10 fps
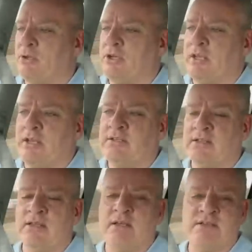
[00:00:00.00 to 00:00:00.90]
people
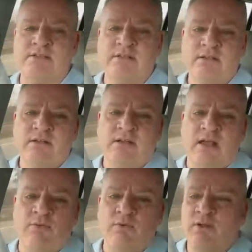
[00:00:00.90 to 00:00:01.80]
looking into this.
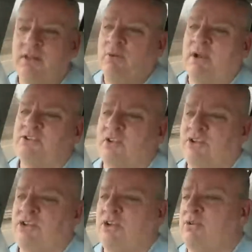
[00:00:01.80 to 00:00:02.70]
And really what
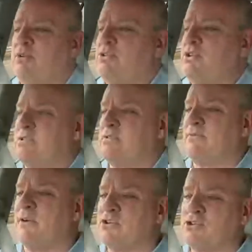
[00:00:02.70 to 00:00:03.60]
it's going to do is
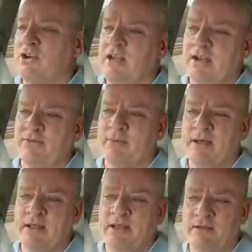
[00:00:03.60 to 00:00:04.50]
just frustrate
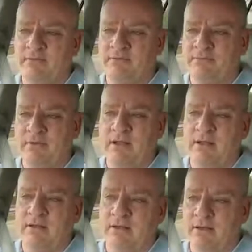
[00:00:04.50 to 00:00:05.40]
everybody
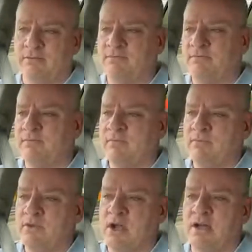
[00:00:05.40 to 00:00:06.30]
and
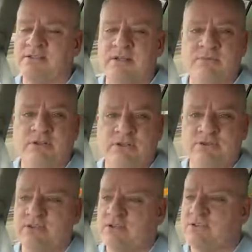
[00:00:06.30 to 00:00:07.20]
cause him to
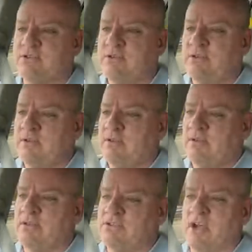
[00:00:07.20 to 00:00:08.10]
lose
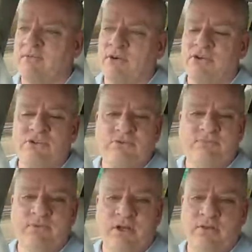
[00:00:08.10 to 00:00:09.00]
his coverage
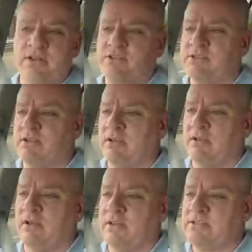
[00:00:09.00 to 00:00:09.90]
on this
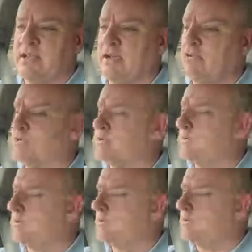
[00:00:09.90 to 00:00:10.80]

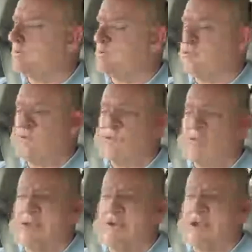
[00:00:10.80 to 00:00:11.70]
house.
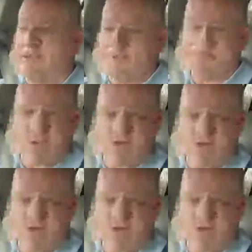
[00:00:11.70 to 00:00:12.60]
Anyways,